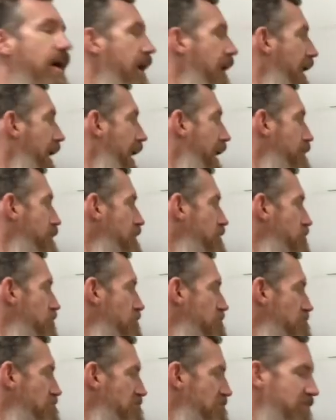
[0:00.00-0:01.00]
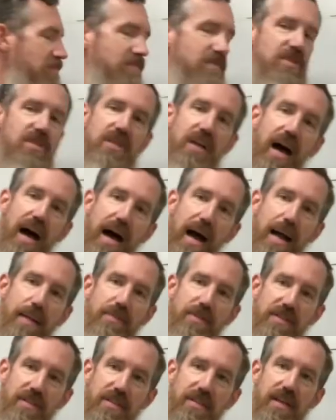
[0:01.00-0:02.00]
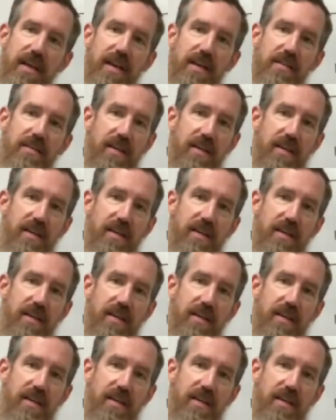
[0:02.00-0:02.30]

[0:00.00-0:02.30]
How much time does it take to